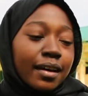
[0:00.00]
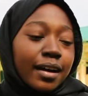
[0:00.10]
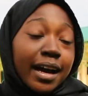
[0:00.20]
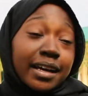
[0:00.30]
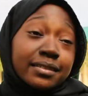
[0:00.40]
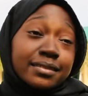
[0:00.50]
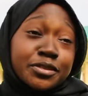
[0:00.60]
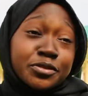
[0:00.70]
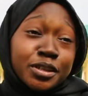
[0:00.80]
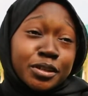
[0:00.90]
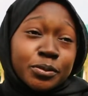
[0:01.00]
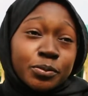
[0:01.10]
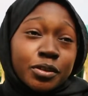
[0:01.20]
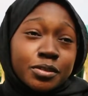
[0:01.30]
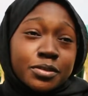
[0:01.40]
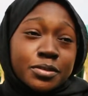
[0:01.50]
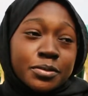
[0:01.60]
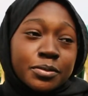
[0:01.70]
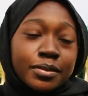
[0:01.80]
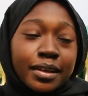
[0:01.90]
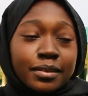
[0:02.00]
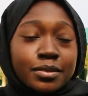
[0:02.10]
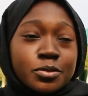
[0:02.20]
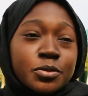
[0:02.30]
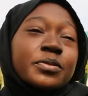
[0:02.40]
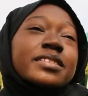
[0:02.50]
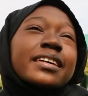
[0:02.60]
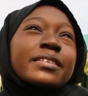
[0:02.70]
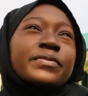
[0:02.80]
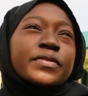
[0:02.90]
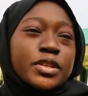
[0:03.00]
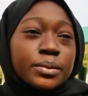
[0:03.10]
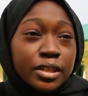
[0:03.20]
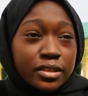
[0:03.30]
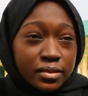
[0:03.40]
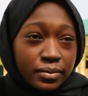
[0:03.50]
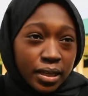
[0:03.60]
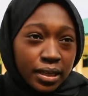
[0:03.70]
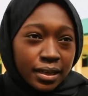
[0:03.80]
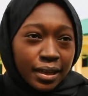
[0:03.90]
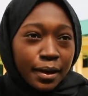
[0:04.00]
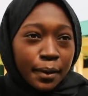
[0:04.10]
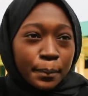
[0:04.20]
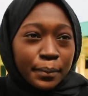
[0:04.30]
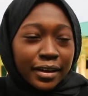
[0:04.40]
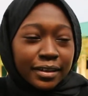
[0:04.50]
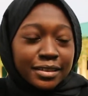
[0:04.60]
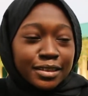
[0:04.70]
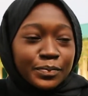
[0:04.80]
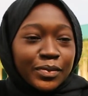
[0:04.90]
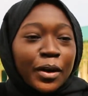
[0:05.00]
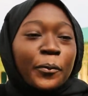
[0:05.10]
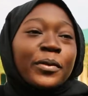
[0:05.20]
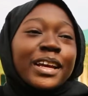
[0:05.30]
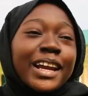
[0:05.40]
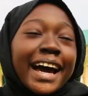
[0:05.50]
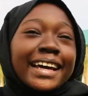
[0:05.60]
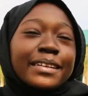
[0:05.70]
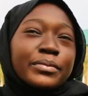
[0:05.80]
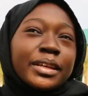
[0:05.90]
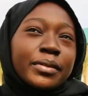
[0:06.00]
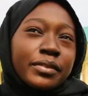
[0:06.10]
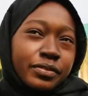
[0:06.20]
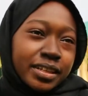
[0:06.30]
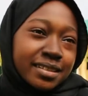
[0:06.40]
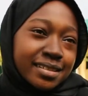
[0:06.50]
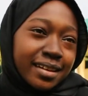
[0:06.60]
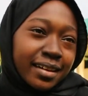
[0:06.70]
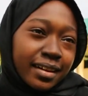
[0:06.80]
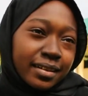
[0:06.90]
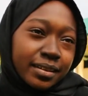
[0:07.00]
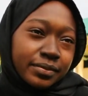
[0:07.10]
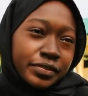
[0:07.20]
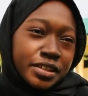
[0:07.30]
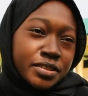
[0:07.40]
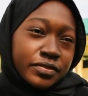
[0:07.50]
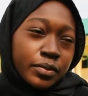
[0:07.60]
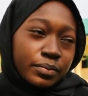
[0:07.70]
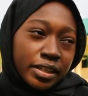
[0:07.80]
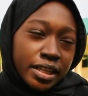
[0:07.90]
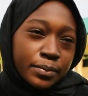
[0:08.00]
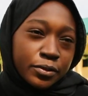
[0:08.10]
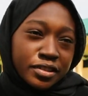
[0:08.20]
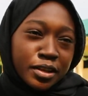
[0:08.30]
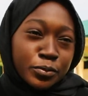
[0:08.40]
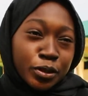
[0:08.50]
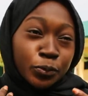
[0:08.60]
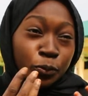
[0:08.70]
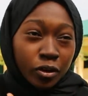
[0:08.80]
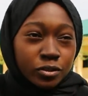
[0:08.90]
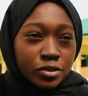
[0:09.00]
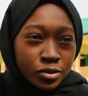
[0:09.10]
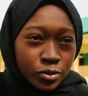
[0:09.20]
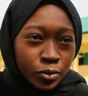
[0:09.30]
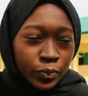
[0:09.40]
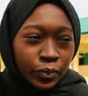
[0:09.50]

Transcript: I literally could walk to school. Like the school was like 15 minutes away, but me and my friends, I had like friends from my neighbors, and we could walk to school.